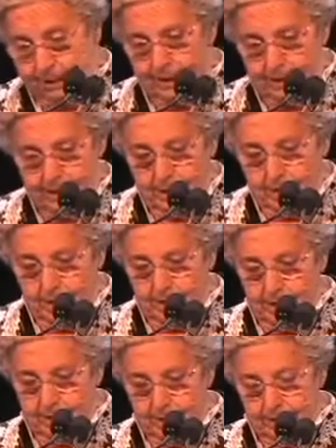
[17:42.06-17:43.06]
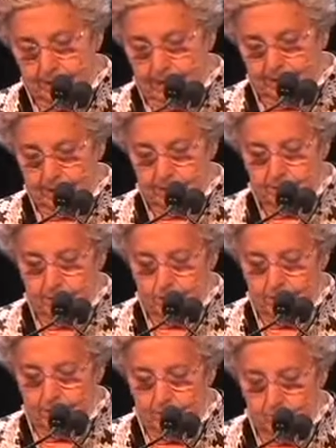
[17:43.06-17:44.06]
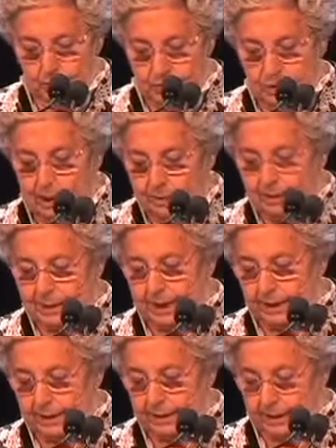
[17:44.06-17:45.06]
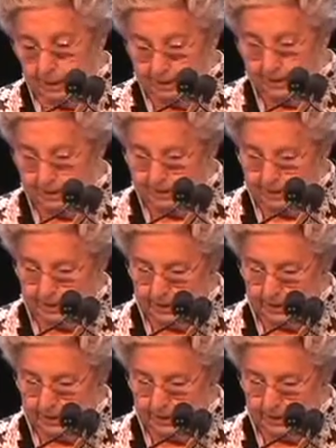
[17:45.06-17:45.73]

uh, kind of way, which culminated ultimately